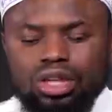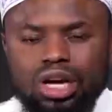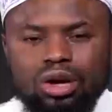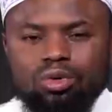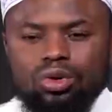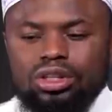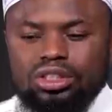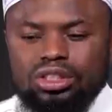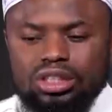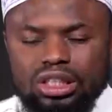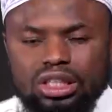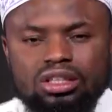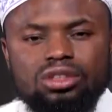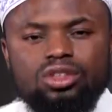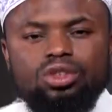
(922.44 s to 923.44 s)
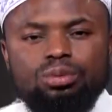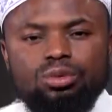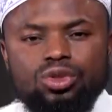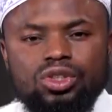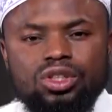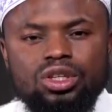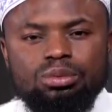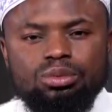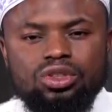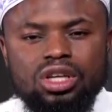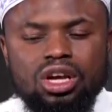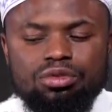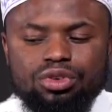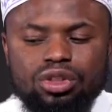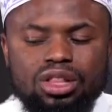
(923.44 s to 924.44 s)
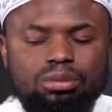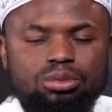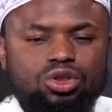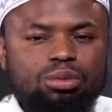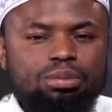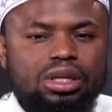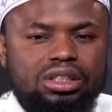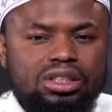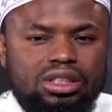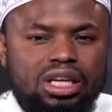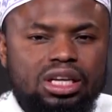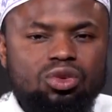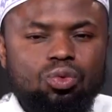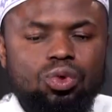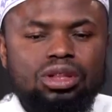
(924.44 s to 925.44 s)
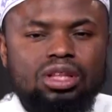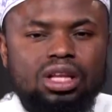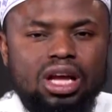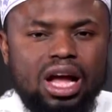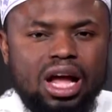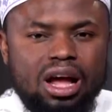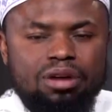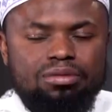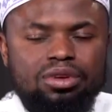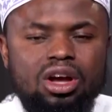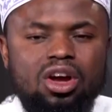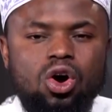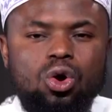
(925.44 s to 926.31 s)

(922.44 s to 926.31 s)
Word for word: da'wah is either to Muslims for them to maintain what they have,